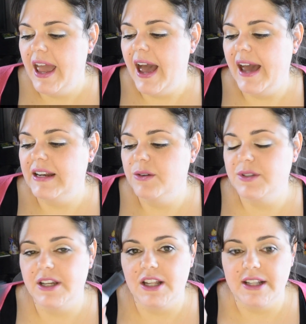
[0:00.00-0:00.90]
and it was
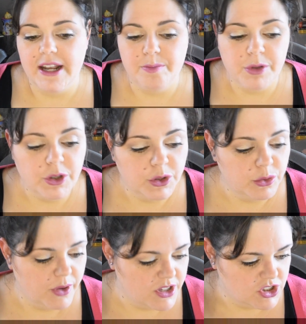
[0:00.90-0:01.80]
like a light blue,
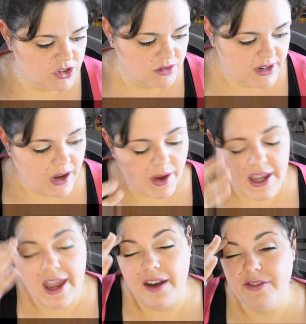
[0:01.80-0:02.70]
which now I
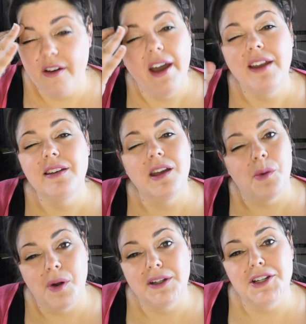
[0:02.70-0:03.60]
can't find. I
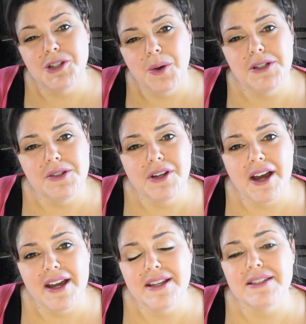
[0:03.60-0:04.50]
wanted to show it to you
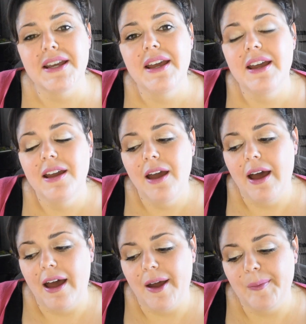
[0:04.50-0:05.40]
guys,
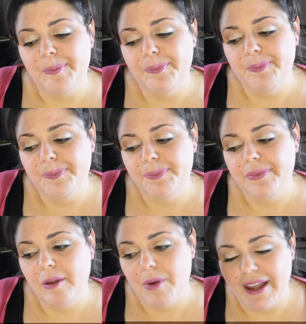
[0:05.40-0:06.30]
but
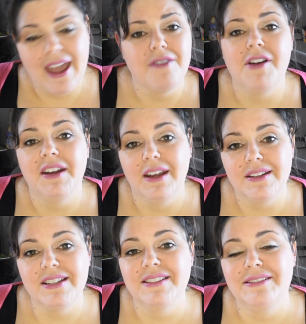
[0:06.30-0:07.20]
I can't find
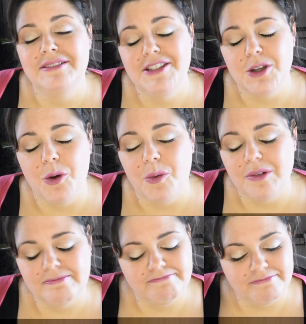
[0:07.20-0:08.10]
it. So
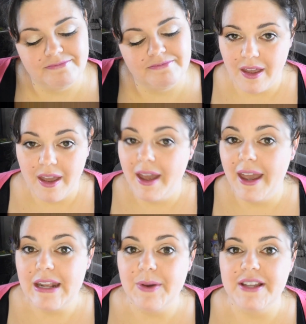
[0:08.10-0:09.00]

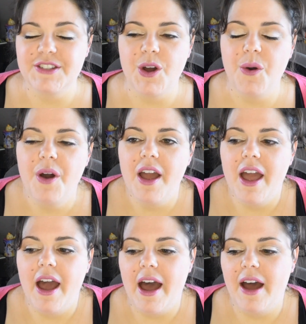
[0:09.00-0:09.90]
anyway,
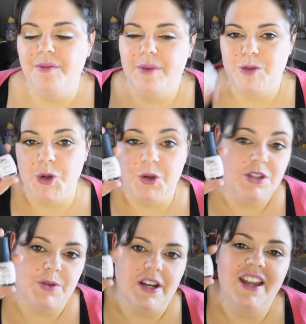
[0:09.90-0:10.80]
I'm showing you
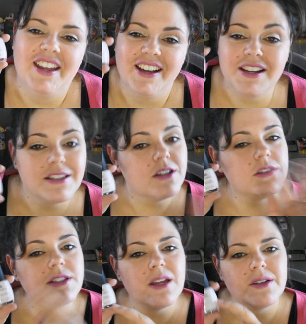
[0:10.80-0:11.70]
this one because it looks
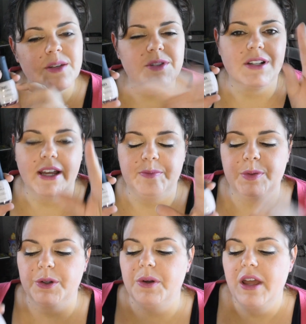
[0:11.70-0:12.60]
the same except it's a light
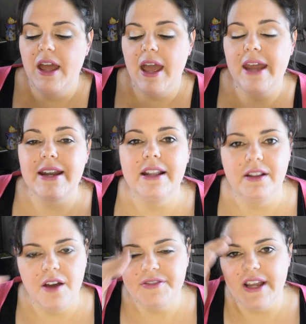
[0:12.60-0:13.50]
blue, and I
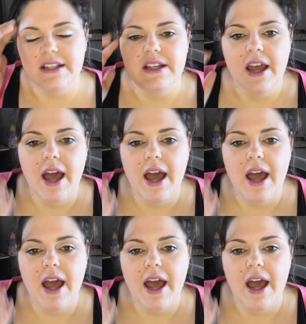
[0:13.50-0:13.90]
loved it.